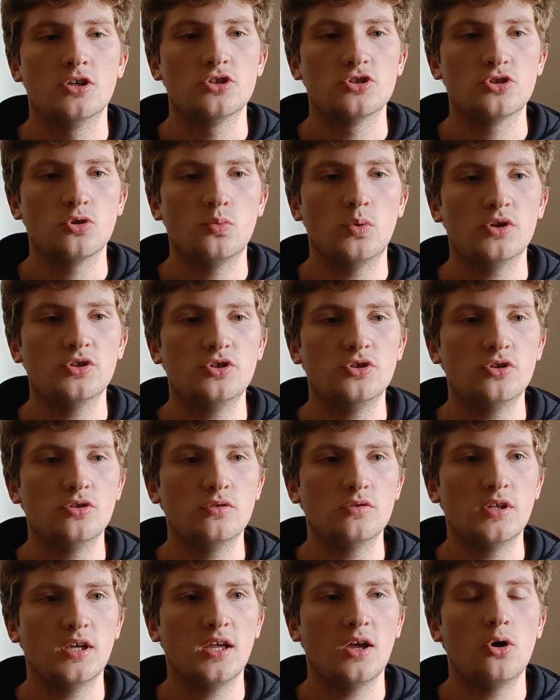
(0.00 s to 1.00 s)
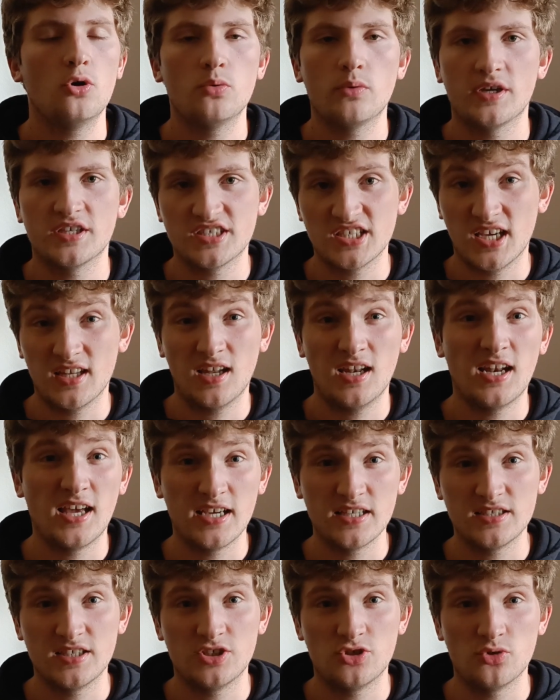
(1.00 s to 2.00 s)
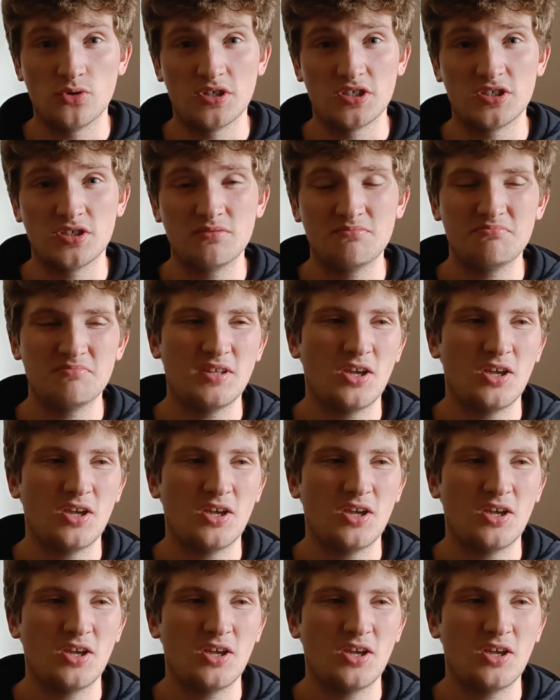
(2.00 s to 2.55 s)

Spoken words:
So they always analyze situation.